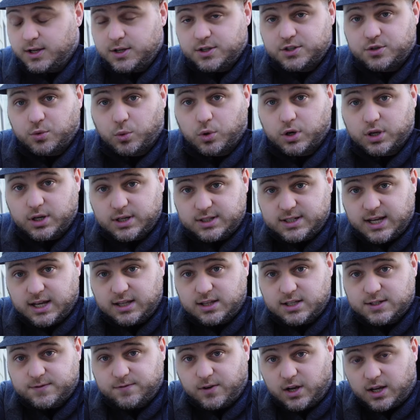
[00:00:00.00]
So we're going to take
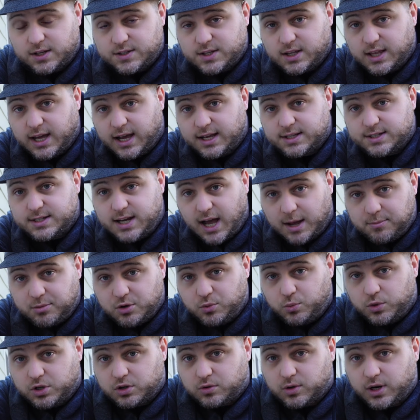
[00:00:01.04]
this faucet that has not
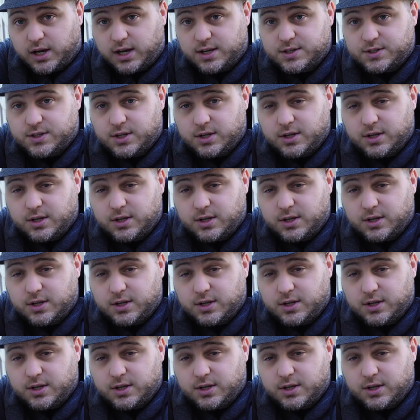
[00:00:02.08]
been winterized.